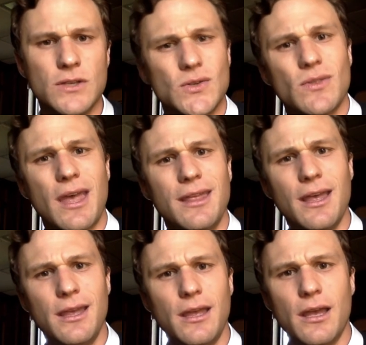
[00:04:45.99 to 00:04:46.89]
So
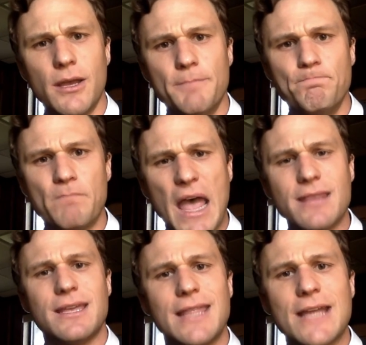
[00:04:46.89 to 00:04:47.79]
I
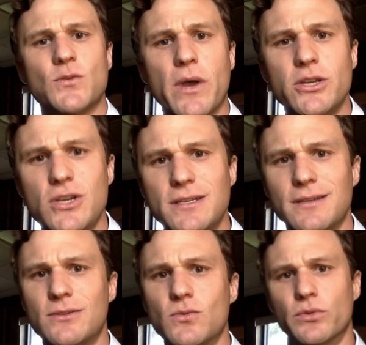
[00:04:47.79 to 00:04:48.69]
think that's why
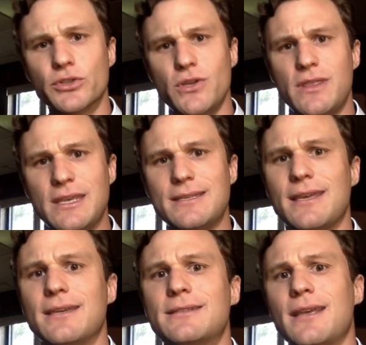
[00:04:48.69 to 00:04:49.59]
Jesus will do these
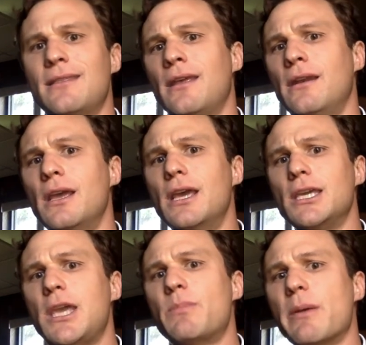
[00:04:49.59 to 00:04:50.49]
things and then
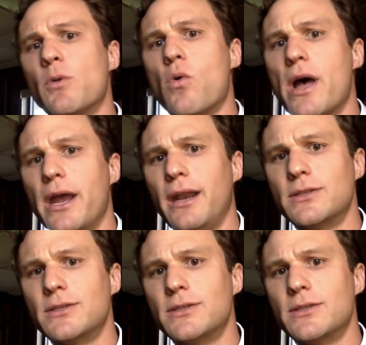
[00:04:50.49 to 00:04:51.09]
keep them quiet.